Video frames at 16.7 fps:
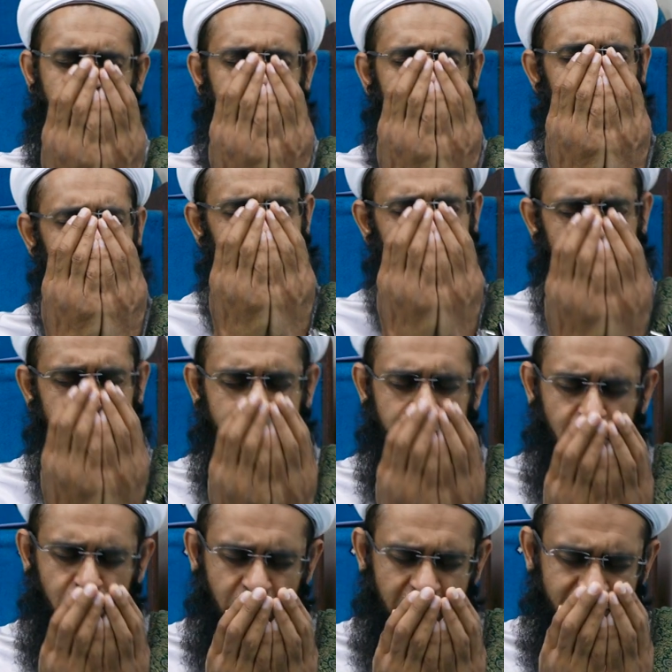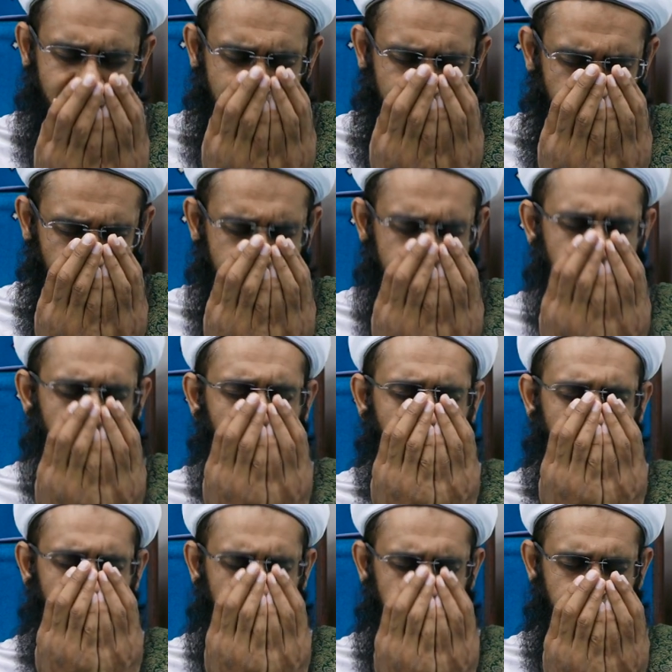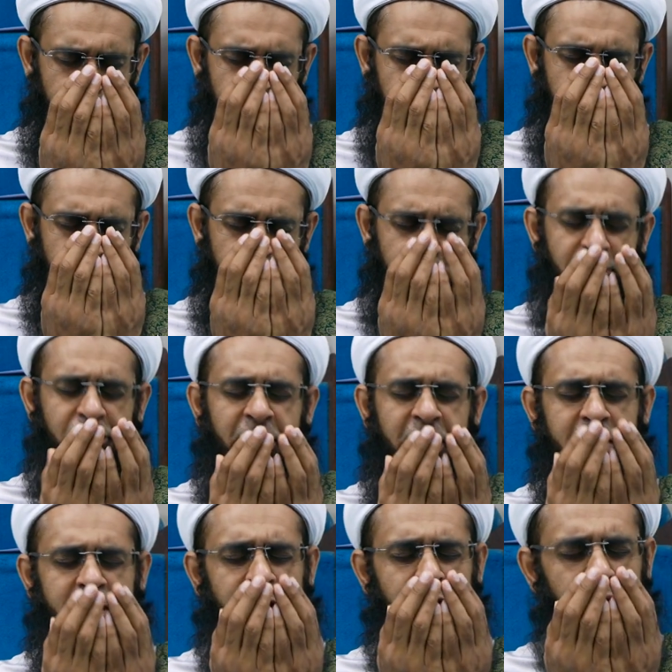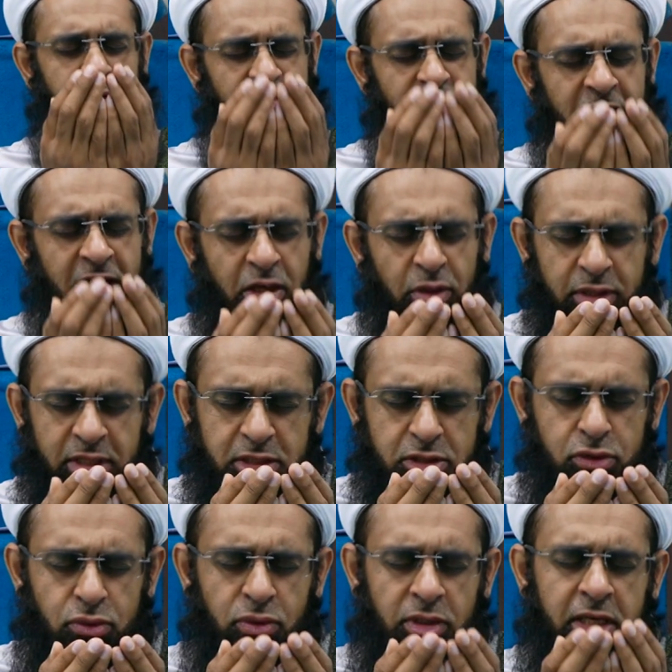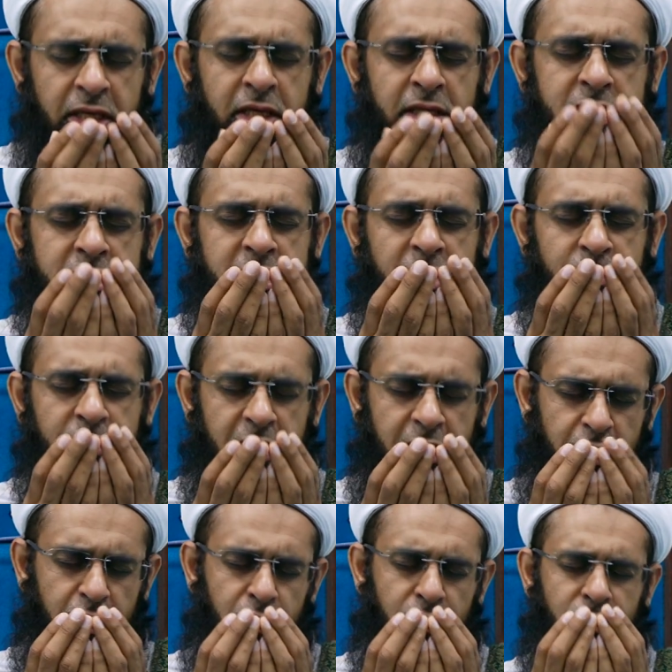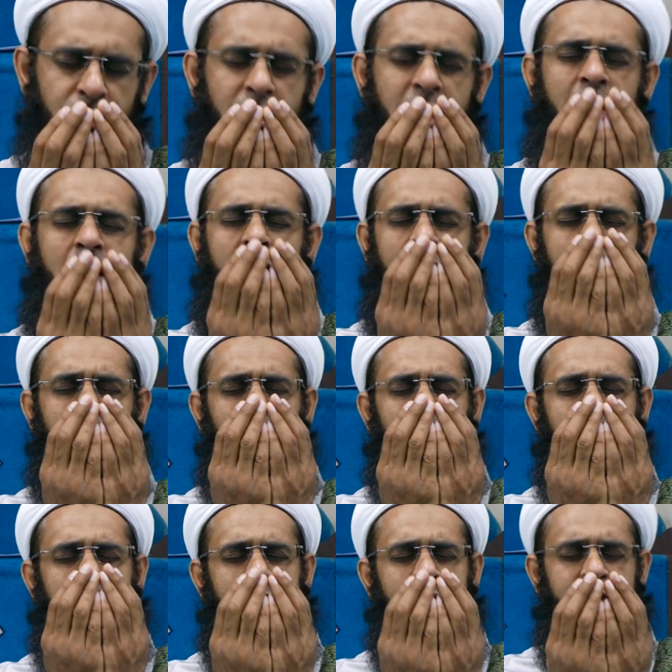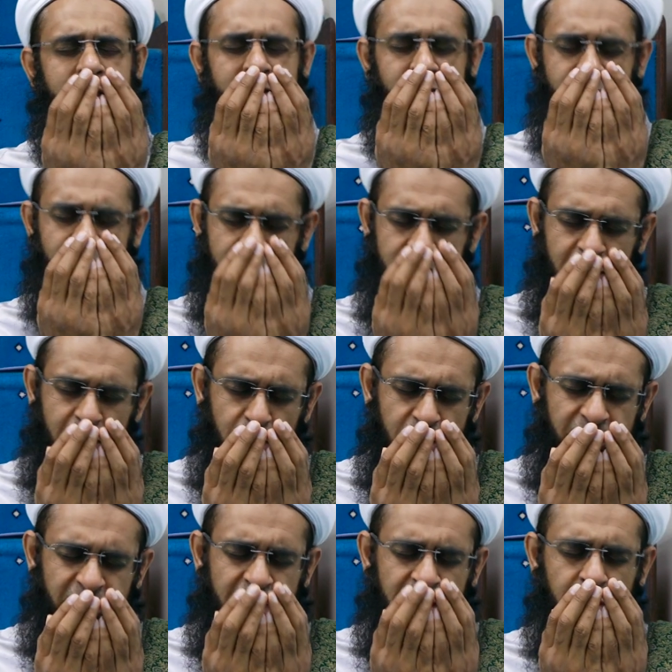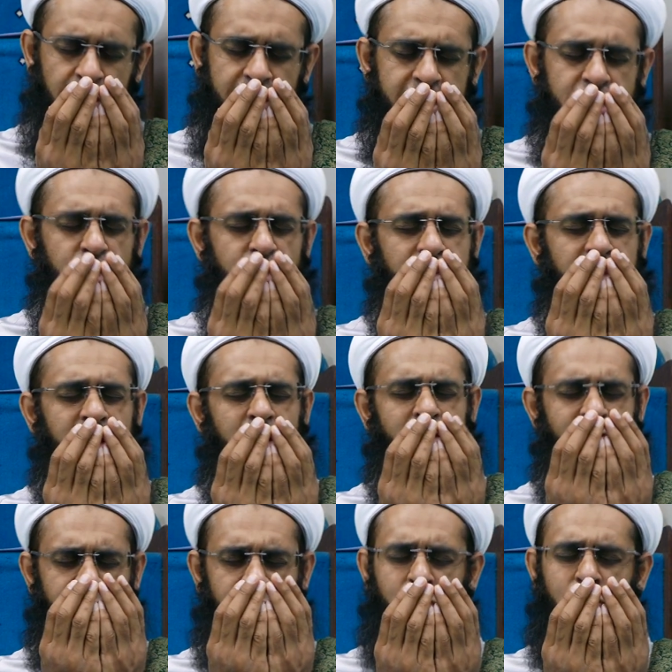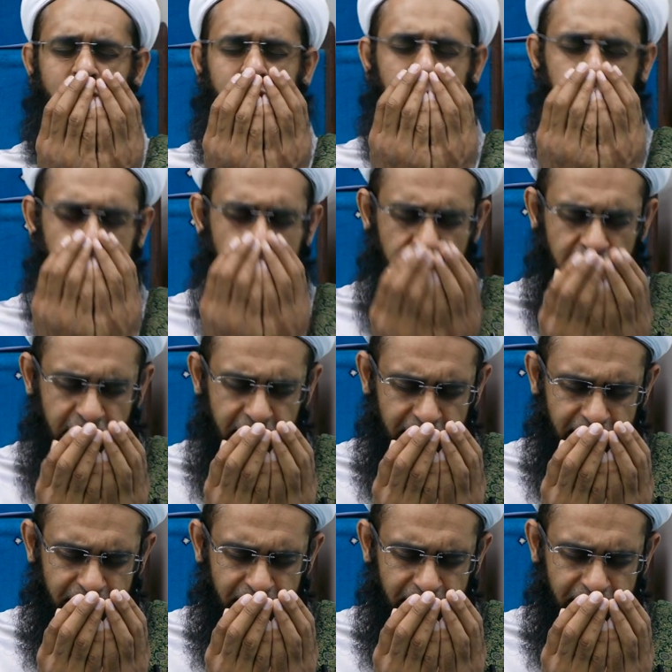The fact that you have allowed us to be here. The fact that you have allowed us to learn something new. And O oh Allah, the fact that you have allowed us to be of those who pray